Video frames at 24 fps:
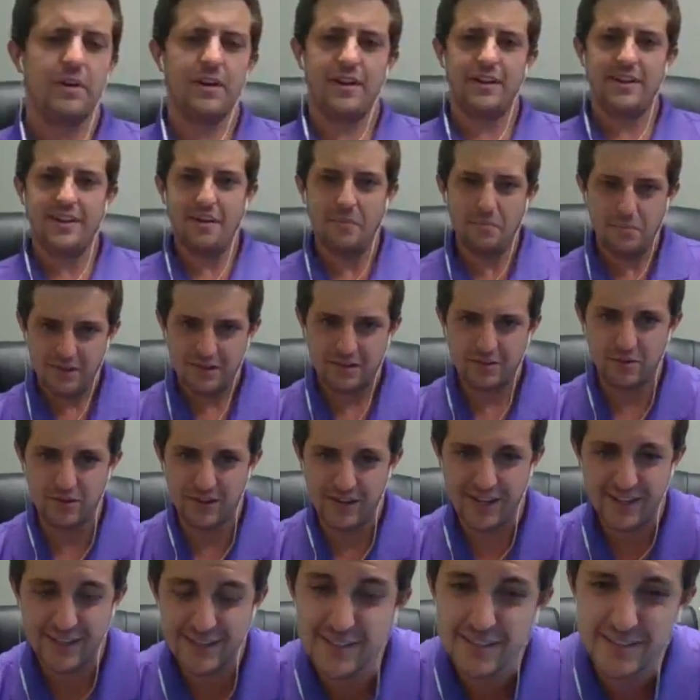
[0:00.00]
Breaking Down Bitcoin.
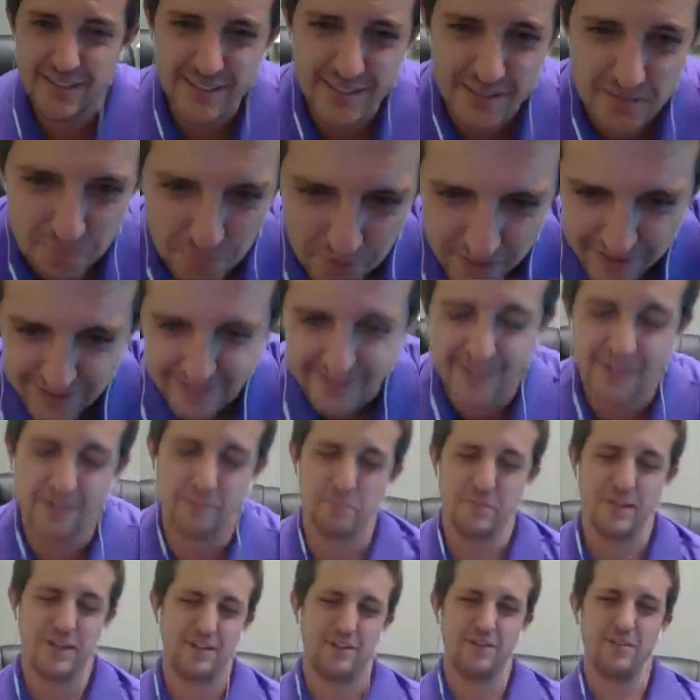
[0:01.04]
Yes, this is Breaking Down
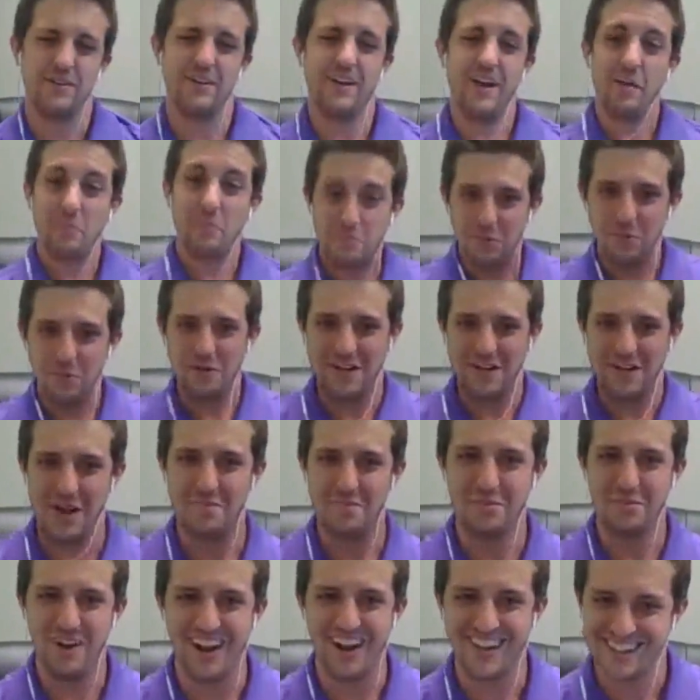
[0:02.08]
Bitcoin. I'm Coin Guy
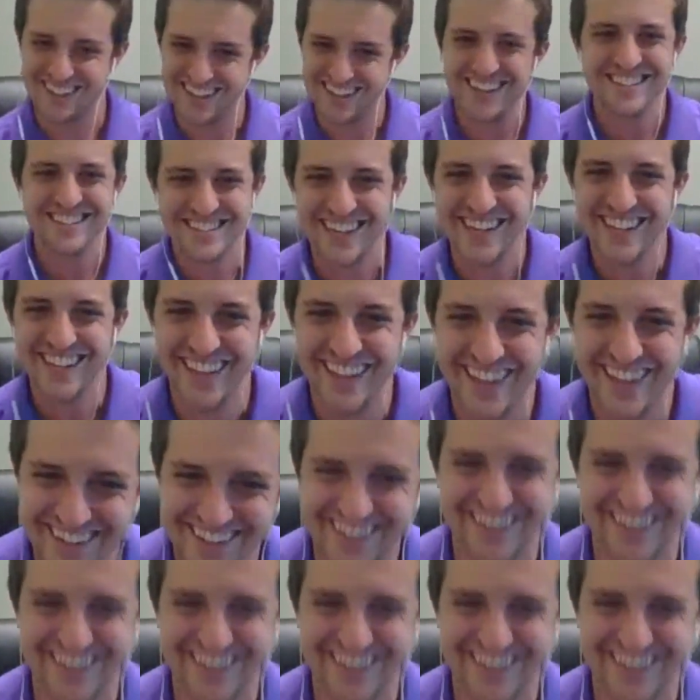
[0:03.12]
Bride. Did I say that?